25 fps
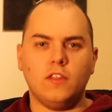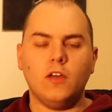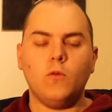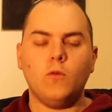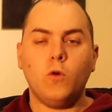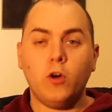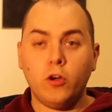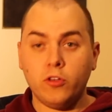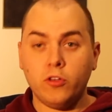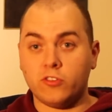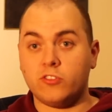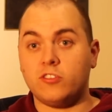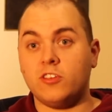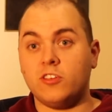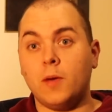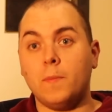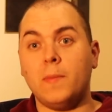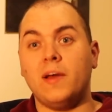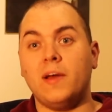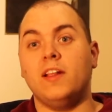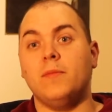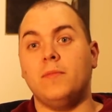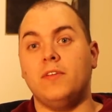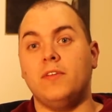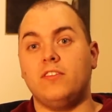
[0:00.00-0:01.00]
There were
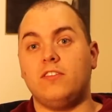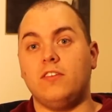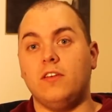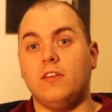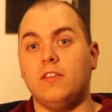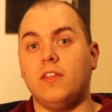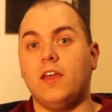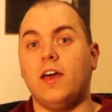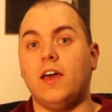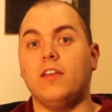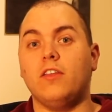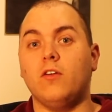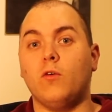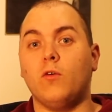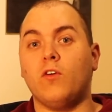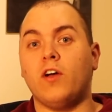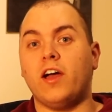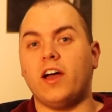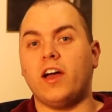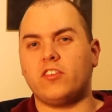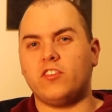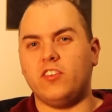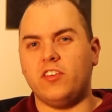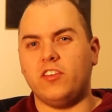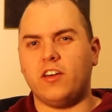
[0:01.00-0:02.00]
some elements in there that were
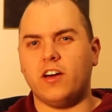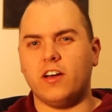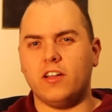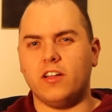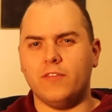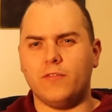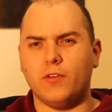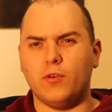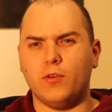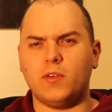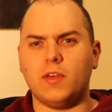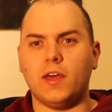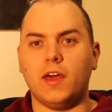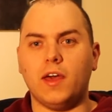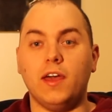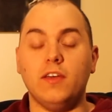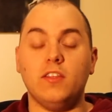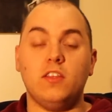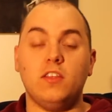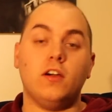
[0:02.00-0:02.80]
actually kind of okay.